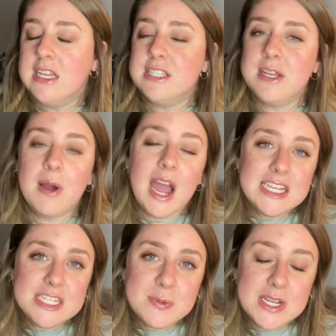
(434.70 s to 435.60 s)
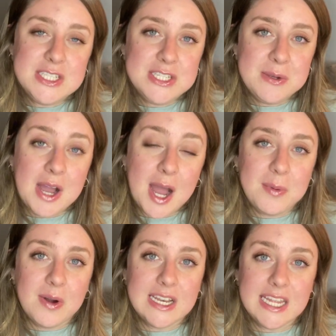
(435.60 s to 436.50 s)
So I just wanted to hop
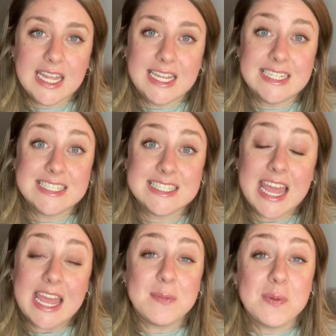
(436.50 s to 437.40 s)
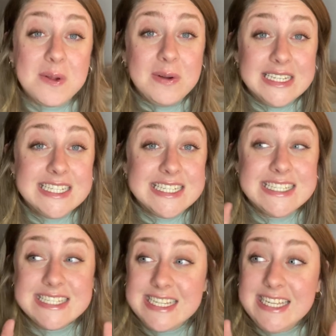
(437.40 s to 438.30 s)
on and say we're going to
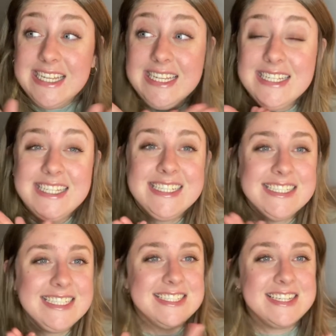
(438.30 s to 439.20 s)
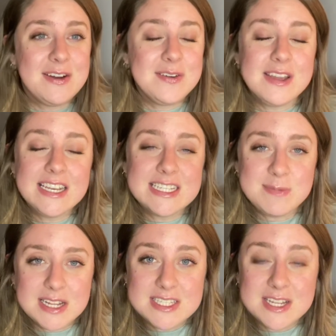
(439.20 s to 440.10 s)
Disney. So you can
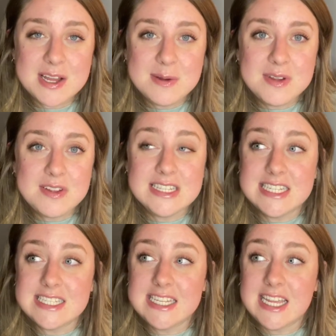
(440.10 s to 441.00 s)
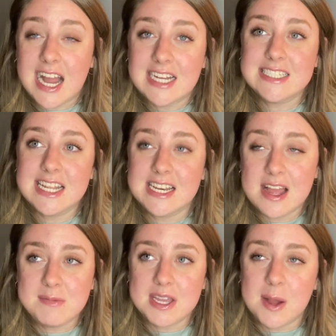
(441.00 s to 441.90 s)
expect some Disney content
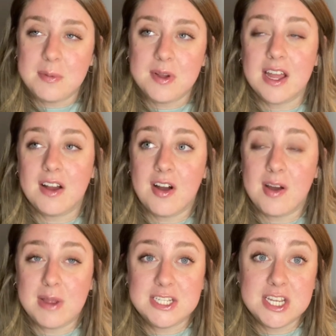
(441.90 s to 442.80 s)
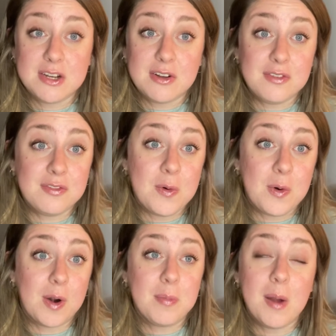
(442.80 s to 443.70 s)
coming up on my channel
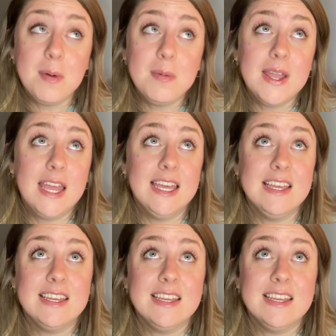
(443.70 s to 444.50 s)
for probably,